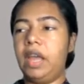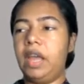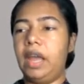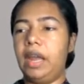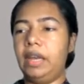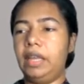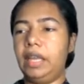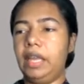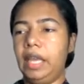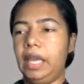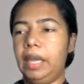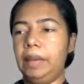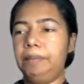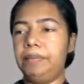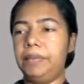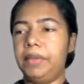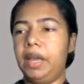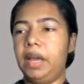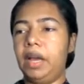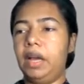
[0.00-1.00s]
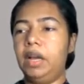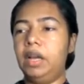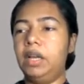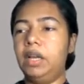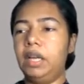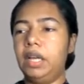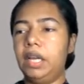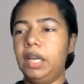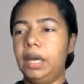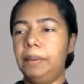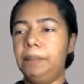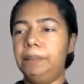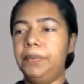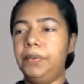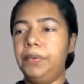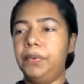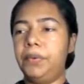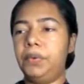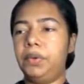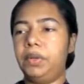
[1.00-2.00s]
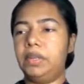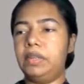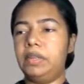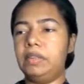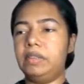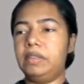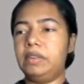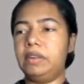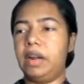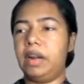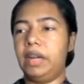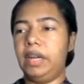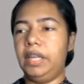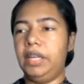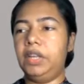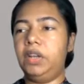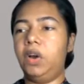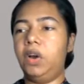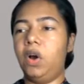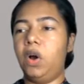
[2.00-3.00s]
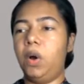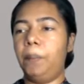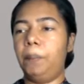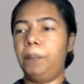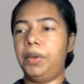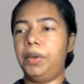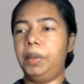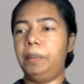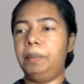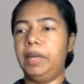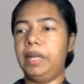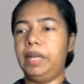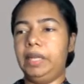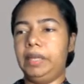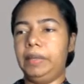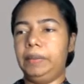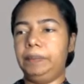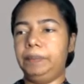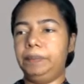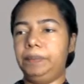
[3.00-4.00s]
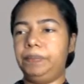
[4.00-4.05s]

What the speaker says: and keep their computers running optimally.